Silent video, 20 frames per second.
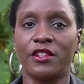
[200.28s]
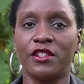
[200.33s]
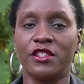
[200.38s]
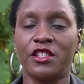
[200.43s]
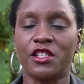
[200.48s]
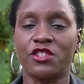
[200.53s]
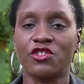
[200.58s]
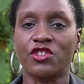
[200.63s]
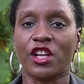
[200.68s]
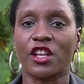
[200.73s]

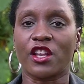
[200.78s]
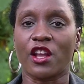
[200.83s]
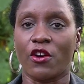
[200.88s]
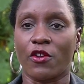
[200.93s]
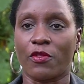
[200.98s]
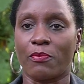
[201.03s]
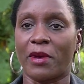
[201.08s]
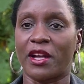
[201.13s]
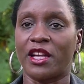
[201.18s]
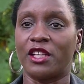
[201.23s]
district
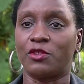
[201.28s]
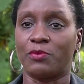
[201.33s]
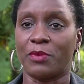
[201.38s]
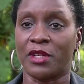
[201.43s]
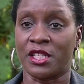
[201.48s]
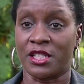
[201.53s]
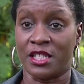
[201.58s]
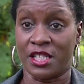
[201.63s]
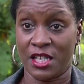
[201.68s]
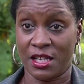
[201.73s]
health
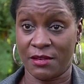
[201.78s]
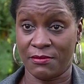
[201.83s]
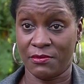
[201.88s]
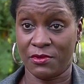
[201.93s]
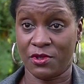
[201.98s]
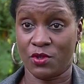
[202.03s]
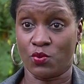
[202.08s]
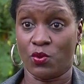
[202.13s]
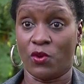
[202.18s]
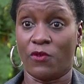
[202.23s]
management
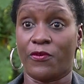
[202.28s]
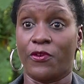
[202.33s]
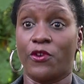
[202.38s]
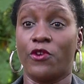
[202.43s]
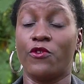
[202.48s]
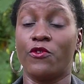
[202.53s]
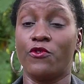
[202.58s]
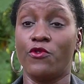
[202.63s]
teams will feel